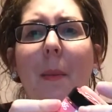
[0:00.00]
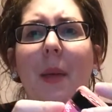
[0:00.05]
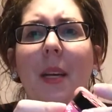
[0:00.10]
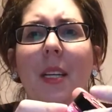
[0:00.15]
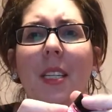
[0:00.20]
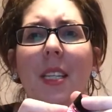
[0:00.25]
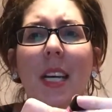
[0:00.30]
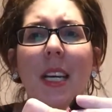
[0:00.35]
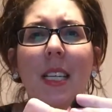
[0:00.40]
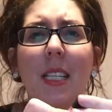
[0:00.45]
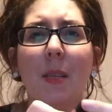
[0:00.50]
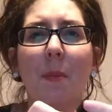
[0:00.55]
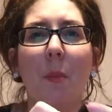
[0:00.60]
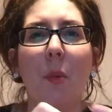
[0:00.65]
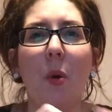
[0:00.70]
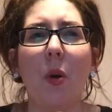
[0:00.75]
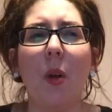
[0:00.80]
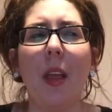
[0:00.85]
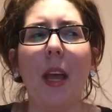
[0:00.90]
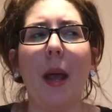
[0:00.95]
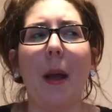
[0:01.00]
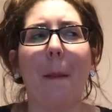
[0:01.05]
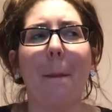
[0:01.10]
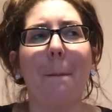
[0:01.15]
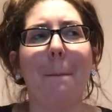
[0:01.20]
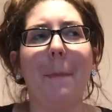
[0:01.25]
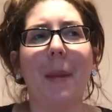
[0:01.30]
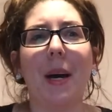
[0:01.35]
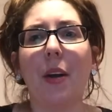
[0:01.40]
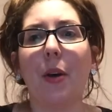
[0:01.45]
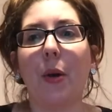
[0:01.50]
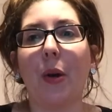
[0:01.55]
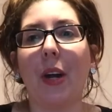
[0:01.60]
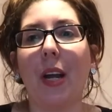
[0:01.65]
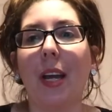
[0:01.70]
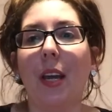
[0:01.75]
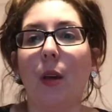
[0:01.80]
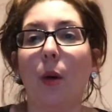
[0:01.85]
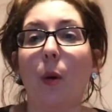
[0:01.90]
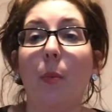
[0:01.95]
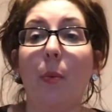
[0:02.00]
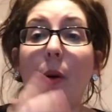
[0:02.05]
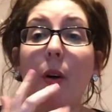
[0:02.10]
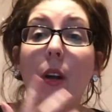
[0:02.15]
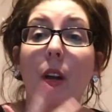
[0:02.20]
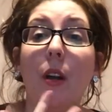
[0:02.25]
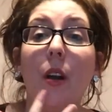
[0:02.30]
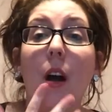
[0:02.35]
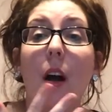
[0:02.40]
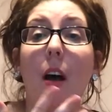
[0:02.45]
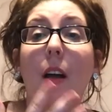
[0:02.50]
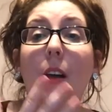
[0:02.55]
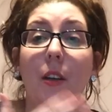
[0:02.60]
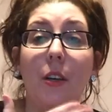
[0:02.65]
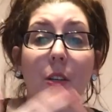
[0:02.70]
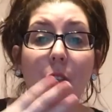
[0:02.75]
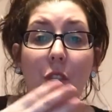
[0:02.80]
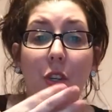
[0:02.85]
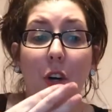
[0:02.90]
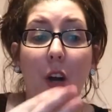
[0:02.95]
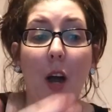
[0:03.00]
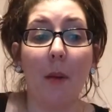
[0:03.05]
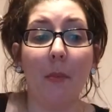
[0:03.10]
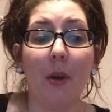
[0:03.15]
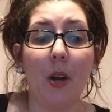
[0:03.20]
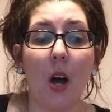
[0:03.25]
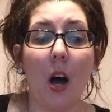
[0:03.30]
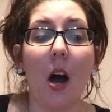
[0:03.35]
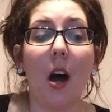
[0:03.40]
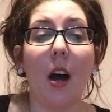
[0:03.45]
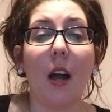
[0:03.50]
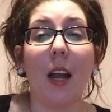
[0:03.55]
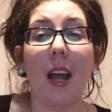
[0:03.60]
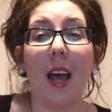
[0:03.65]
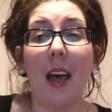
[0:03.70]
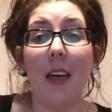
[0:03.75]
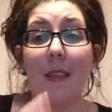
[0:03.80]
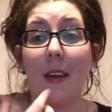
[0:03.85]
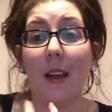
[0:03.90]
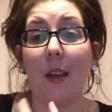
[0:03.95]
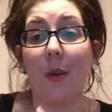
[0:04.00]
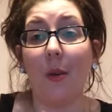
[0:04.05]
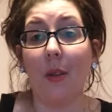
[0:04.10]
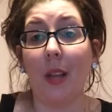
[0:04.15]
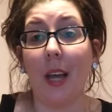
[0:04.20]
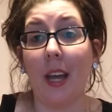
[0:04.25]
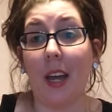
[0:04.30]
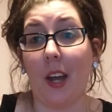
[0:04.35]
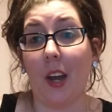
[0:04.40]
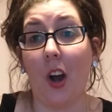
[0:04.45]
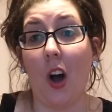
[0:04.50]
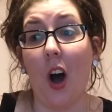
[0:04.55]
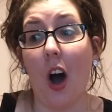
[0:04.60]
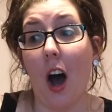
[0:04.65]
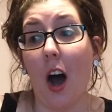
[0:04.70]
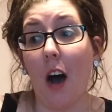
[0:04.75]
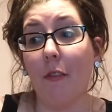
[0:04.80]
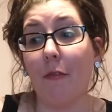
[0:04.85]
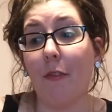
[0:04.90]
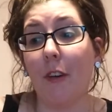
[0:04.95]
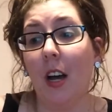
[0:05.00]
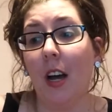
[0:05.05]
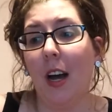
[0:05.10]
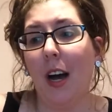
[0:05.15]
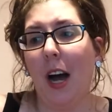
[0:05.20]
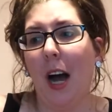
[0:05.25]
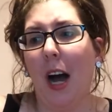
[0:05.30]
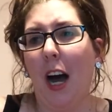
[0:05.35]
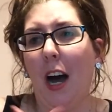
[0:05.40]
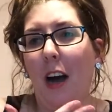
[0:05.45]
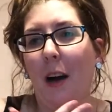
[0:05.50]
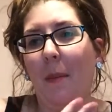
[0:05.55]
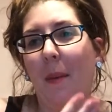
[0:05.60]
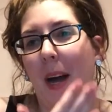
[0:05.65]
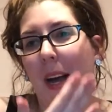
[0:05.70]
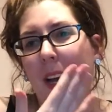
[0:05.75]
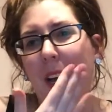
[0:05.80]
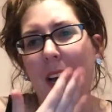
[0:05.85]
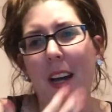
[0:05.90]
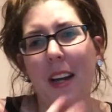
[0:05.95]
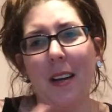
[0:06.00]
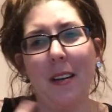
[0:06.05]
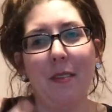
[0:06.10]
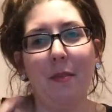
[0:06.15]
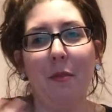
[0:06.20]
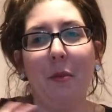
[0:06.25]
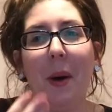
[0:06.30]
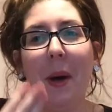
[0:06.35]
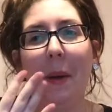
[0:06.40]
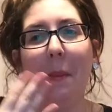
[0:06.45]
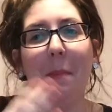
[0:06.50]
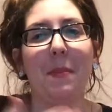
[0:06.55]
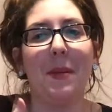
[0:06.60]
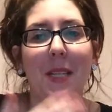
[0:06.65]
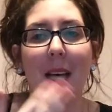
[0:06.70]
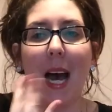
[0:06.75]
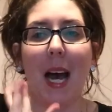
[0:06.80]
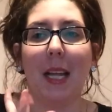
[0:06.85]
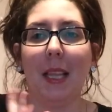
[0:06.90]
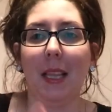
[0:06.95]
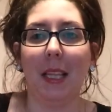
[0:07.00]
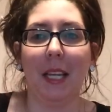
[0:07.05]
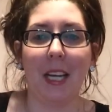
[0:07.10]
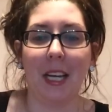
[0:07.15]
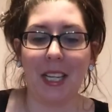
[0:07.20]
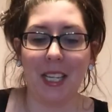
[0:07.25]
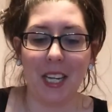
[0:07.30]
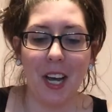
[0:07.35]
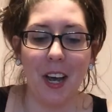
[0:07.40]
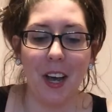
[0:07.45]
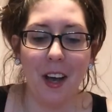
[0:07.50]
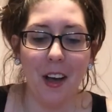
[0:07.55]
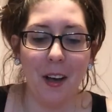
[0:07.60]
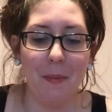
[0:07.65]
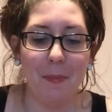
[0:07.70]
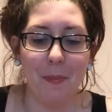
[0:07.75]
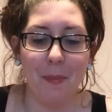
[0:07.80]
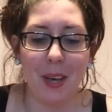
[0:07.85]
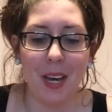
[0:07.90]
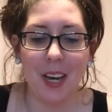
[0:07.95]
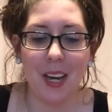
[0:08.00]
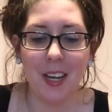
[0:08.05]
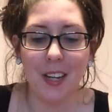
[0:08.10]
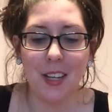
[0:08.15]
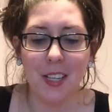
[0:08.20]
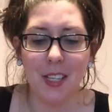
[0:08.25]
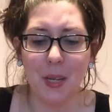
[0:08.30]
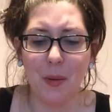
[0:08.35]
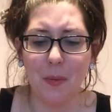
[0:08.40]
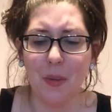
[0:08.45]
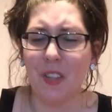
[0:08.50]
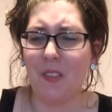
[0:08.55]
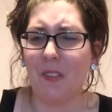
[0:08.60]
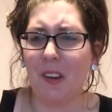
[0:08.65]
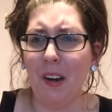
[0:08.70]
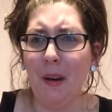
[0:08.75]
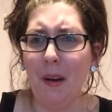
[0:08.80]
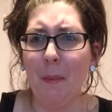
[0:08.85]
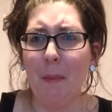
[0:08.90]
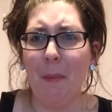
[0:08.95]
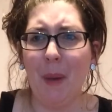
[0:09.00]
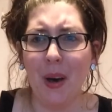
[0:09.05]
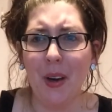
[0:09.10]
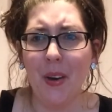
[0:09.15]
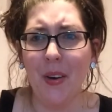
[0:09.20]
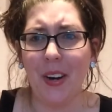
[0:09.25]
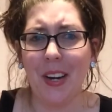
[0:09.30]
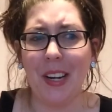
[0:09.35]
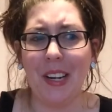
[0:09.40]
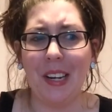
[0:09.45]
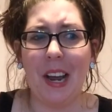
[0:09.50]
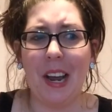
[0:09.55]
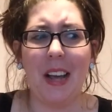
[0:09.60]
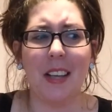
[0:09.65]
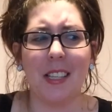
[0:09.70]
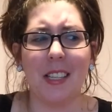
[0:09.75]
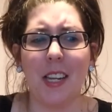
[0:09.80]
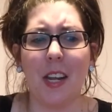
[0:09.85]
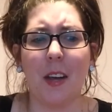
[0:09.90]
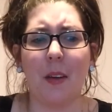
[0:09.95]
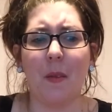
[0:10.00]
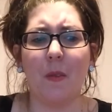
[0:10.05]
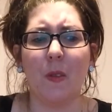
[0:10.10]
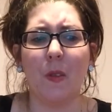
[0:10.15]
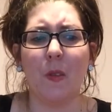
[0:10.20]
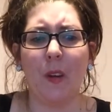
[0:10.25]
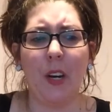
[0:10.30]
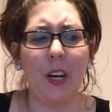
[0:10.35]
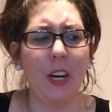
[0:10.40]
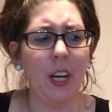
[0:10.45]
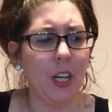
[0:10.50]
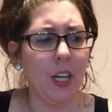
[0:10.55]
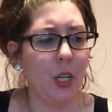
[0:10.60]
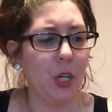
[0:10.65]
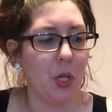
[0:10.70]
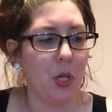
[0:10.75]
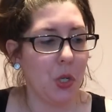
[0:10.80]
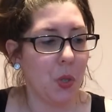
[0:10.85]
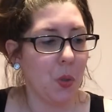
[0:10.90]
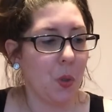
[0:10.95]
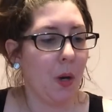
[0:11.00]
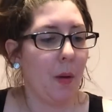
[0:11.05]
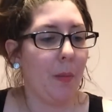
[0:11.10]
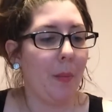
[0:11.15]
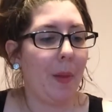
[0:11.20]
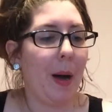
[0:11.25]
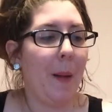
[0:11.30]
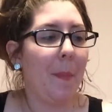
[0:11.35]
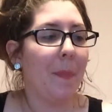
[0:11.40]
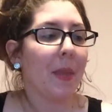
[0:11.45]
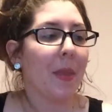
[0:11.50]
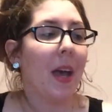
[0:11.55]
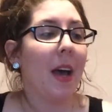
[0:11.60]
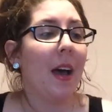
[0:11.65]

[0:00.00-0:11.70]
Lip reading: it tastes more like buttery. You put it on and you scrub it on and then you lick it off. I kind of wiped and licked because it was very buttery tasting. It was very unusual, but